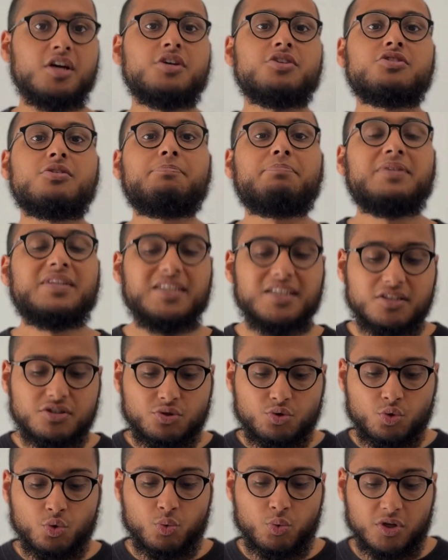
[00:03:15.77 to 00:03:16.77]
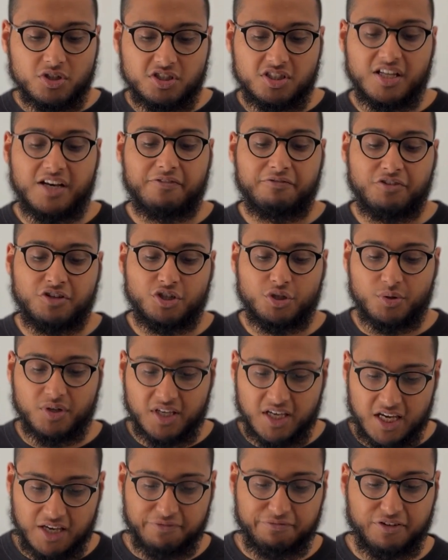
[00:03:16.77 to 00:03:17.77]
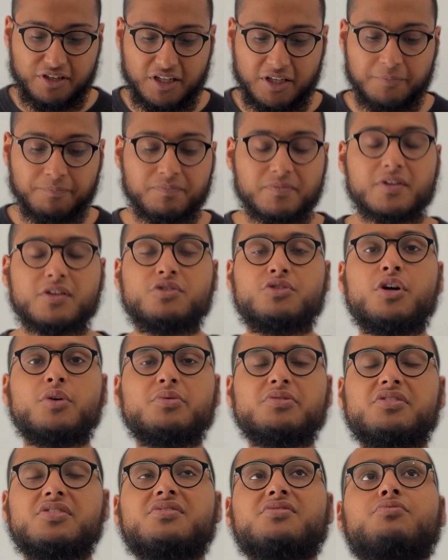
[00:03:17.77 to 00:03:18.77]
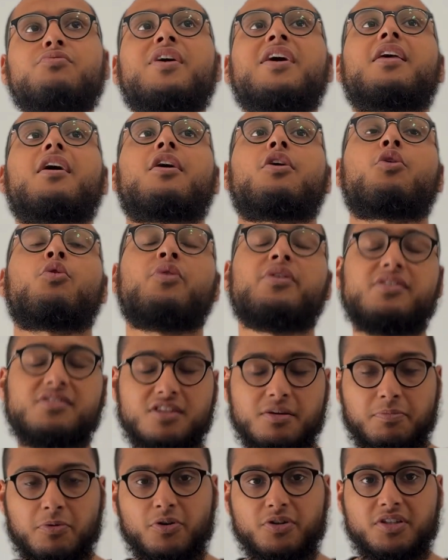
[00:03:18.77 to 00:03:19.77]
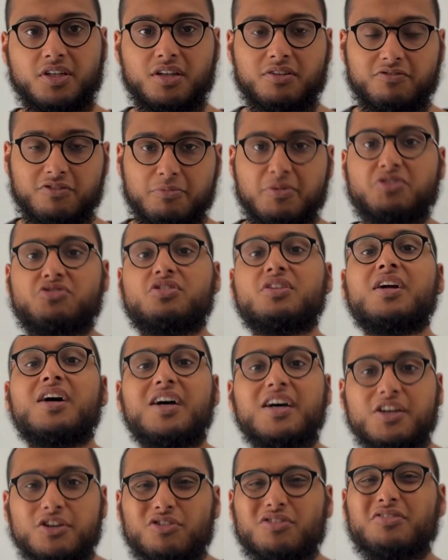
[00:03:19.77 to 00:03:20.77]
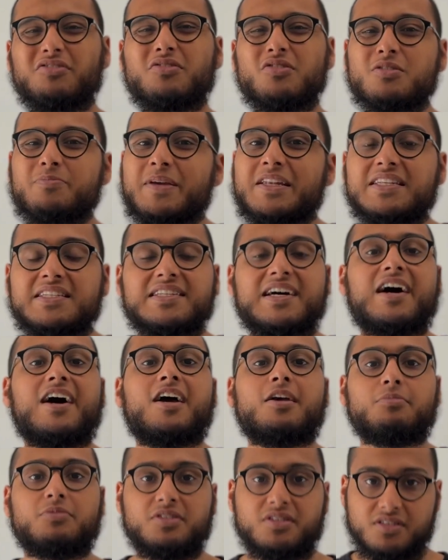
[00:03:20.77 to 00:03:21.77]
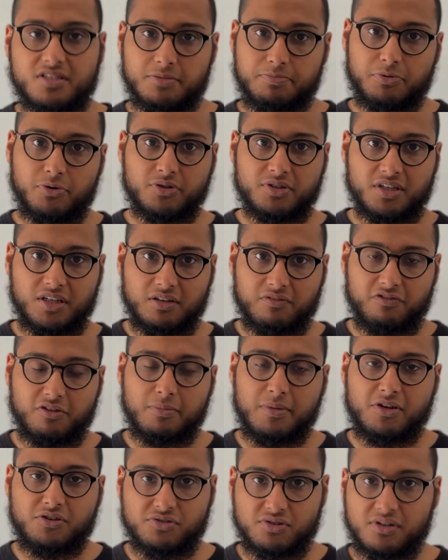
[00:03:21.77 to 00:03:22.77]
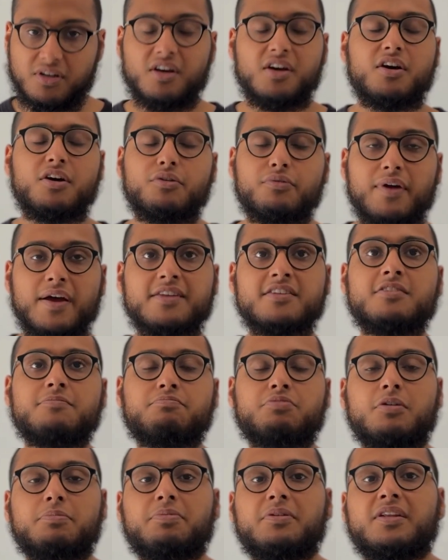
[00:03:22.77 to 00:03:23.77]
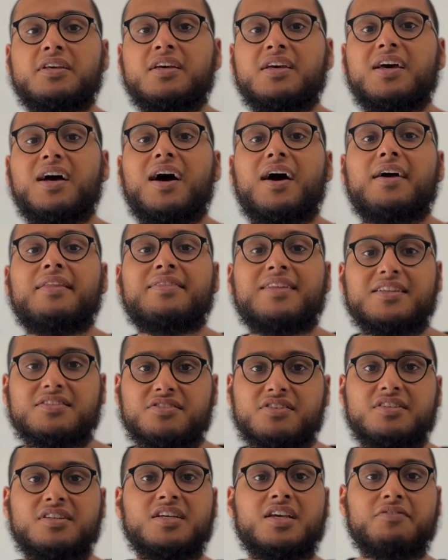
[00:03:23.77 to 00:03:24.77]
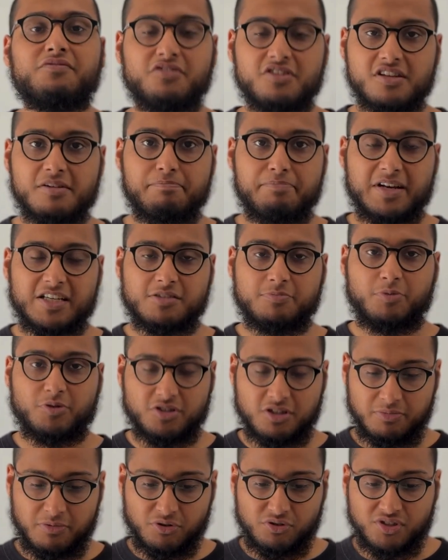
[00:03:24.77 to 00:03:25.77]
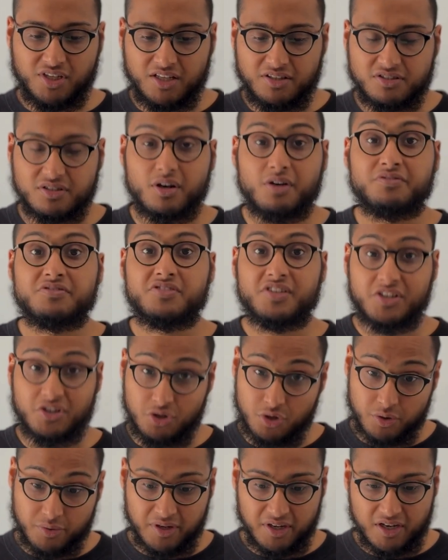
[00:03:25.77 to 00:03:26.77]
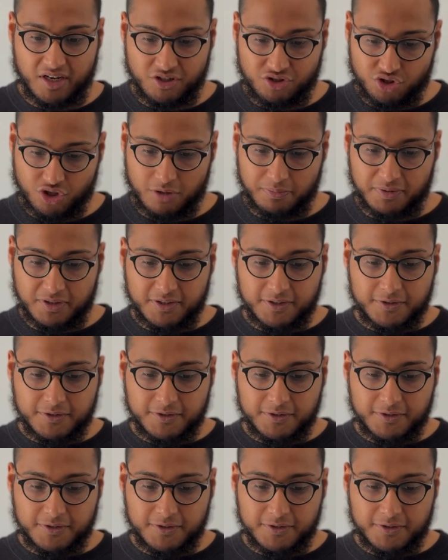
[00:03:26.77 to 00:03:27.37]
So please do watch that video carefully. Don't just write a quick supporting information. You need to spend time on the supporting information. Write it properly, and that's going to give you the best possible chance of securing a job.